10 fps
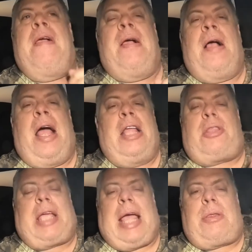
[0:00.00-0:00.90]
had
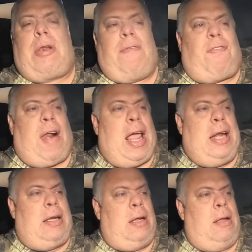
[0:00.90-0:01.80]
to cancel a
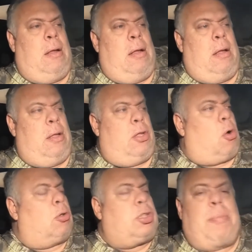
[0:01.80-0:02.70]
flight to
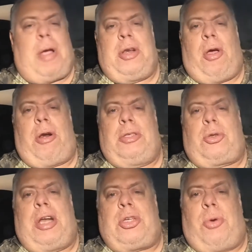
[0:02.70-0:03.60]
go see my daughter's
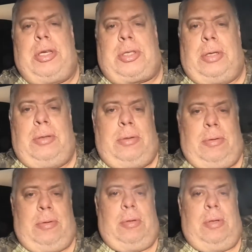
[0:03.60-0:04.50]
graduation.
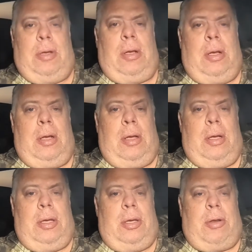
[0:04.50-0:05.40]

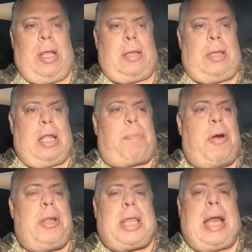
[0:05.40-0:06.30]
That's
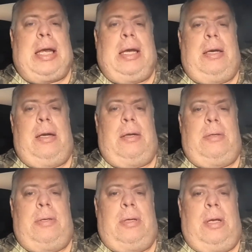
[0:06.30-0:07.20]
pretty saddening.
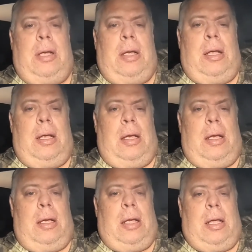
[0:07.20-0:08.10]

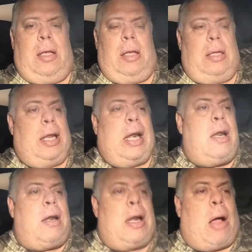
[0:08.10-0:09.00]
And then
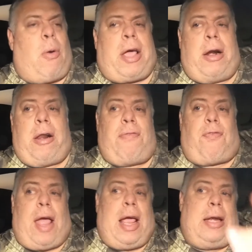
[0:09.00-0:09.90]
now I got another
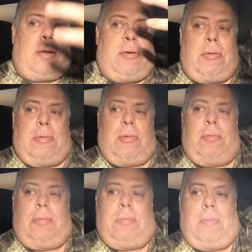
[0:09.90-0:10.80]
flight
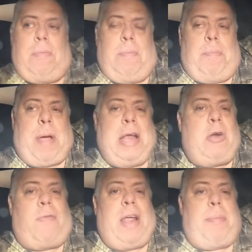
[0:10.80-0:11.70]
by
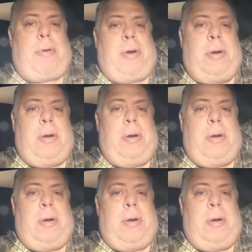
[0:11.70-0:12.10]
October,